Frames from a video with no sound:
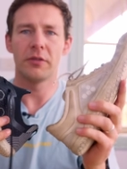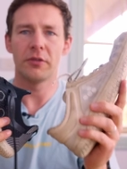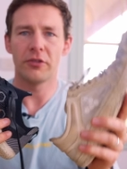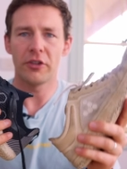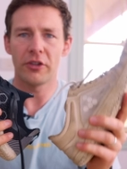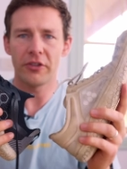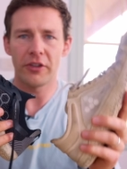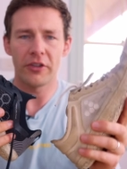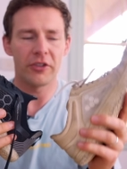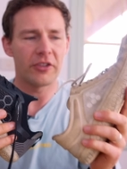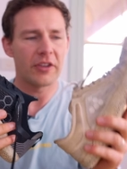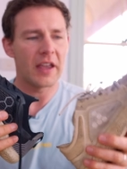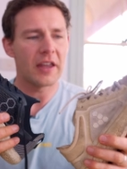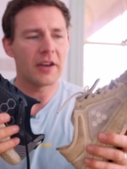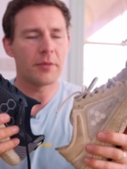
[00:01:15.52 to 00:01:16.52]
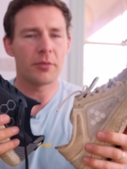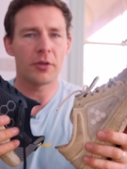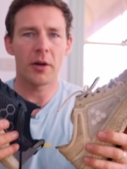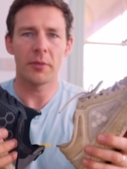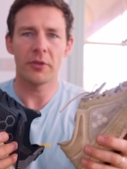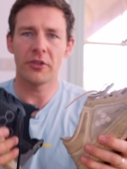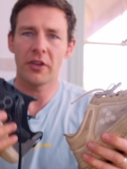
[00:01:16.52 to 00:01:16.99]
just the standard
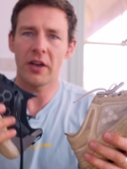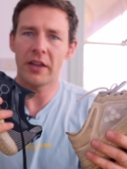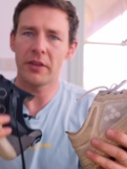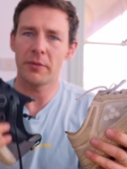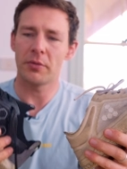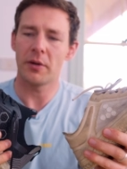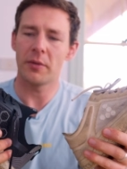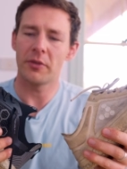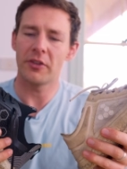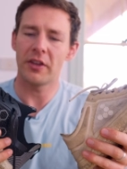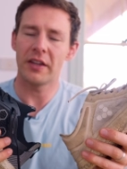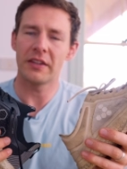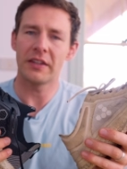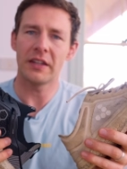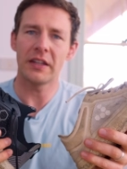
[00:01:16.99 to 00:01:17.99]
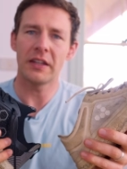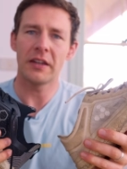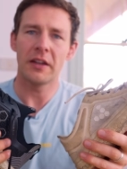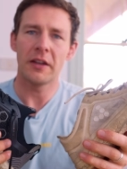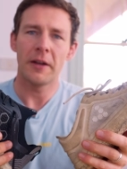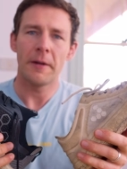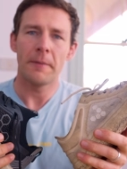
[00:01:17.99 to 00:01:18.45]
Primus Lite and the Primus Lite Knit.
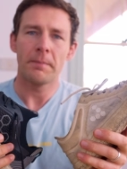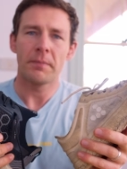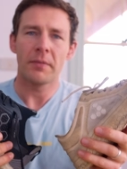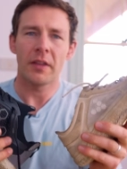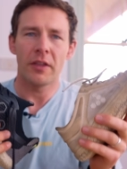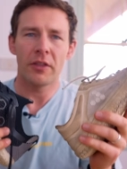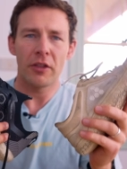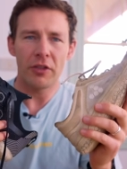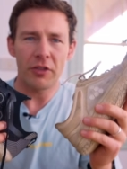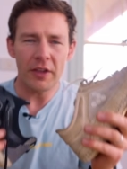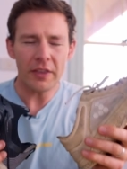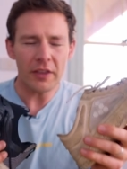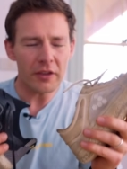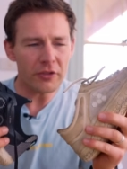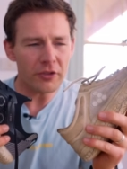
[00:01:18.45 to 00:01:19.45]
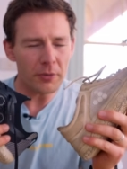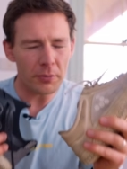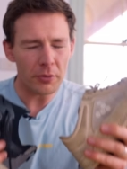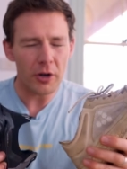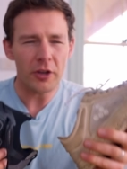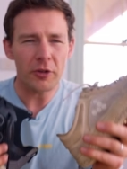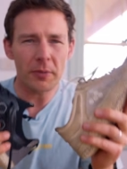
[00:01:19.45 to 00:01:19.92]
The thing that
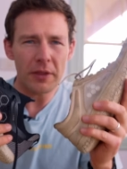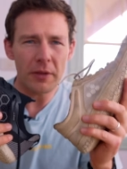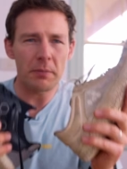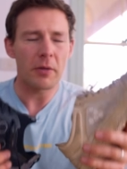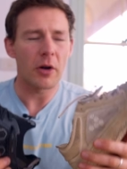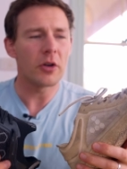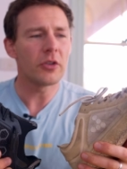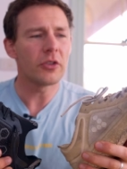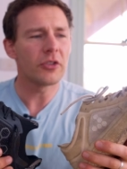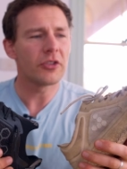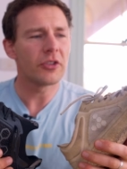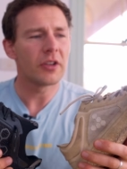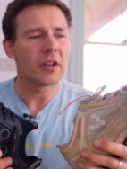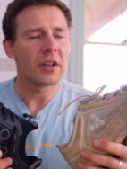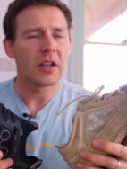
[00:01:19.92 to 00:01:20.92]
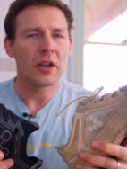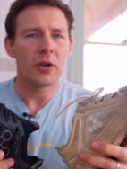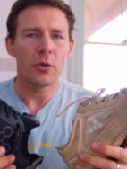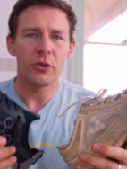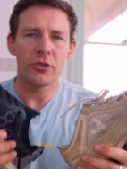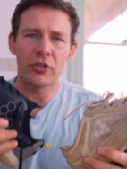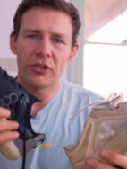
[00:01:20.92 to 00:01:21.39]
surprised me the most
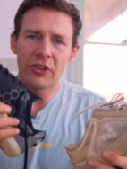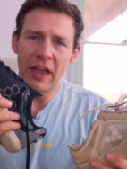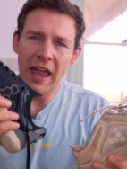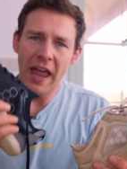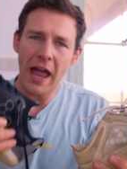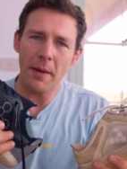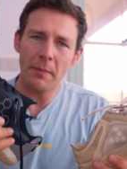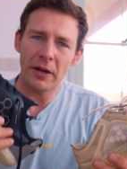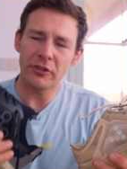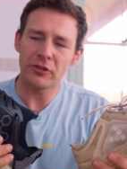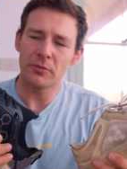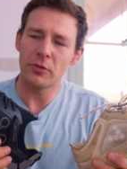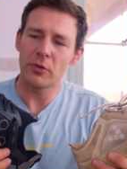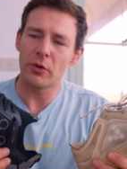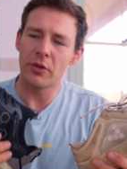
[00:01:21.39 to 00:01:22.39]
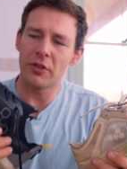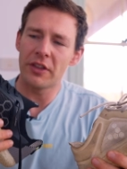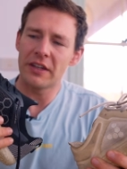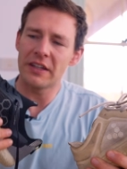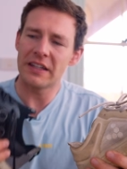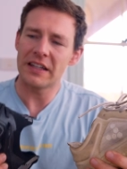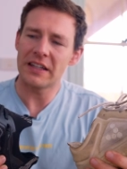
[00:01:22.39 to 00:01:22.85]
was just how much more the
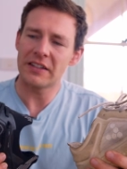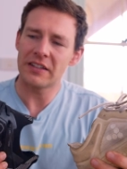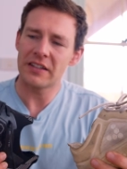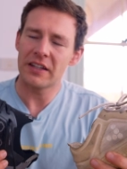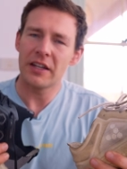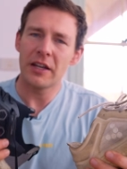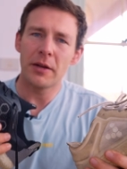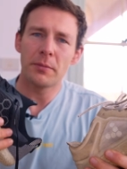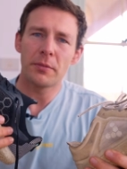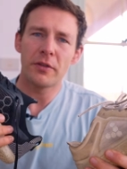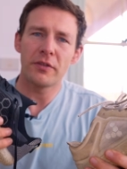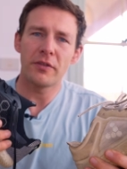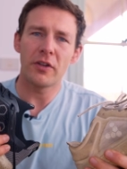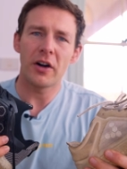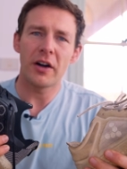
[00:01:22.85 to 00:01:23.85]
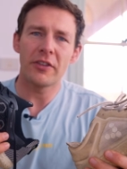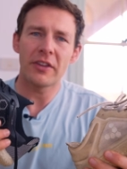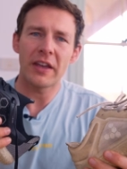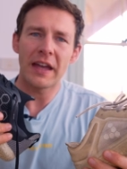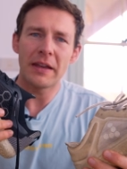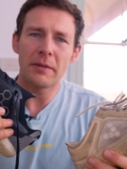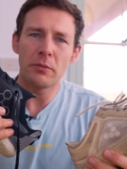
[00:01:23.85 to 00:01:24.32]
Knit provides
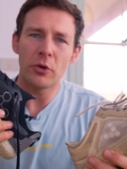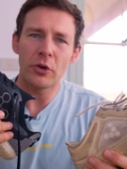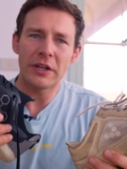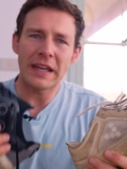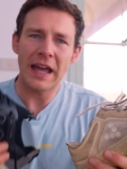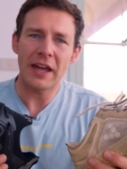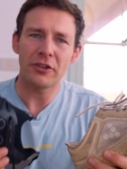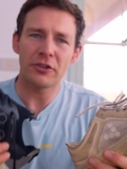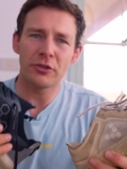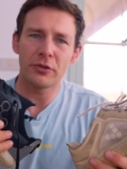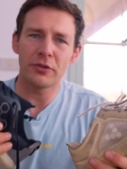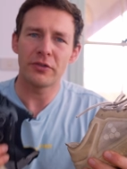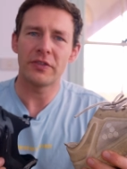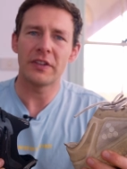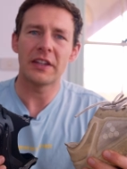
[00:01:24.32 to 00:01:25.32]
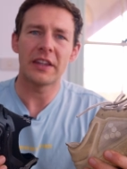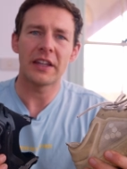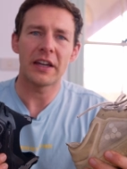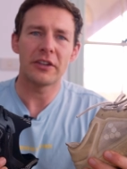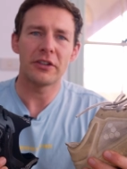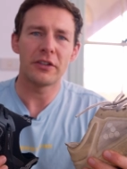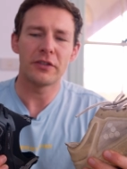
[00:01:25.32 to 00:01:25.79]
a more natural feeling
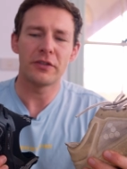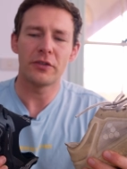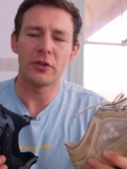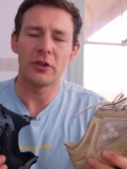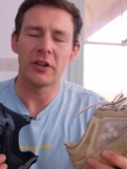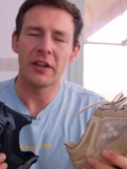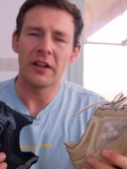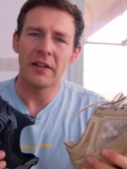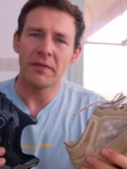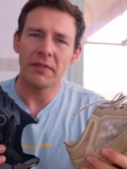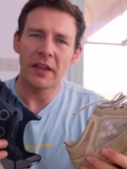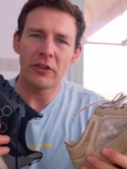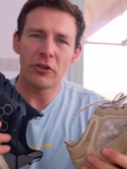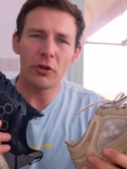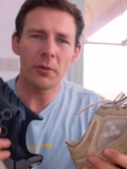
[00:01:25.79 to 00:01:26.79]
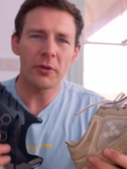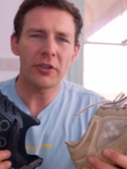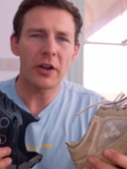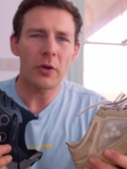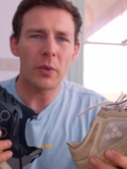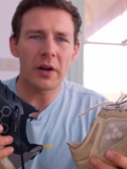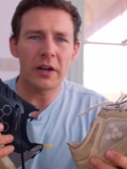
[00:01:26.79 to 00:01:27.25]
under your foot. It's almost
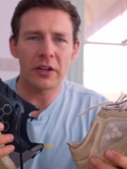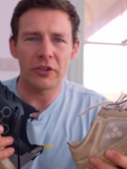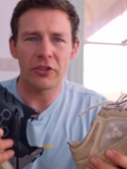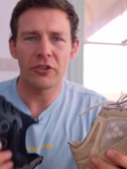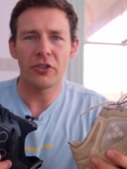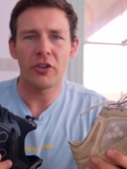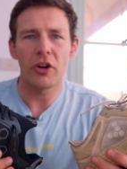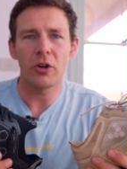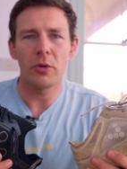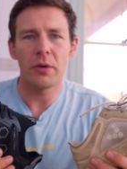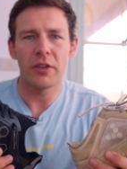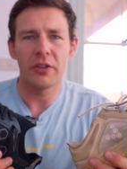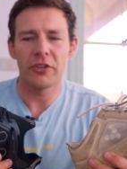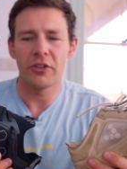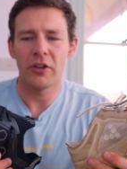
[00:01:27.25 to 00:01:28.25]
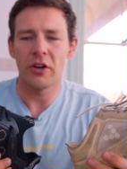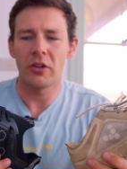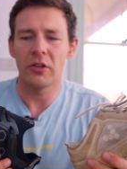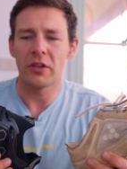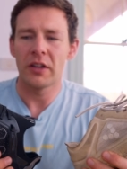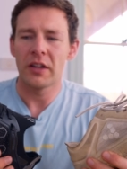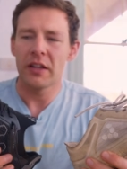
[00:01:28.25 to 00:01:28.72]
like wearing a sock with a
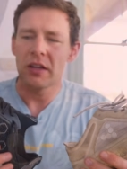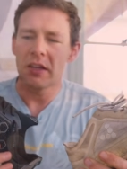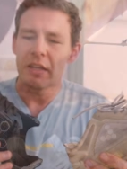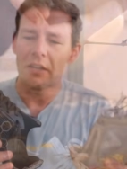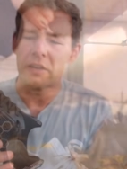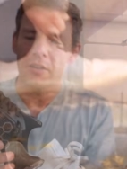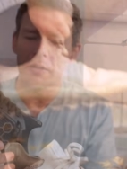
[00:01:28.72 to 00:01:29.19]
sole. It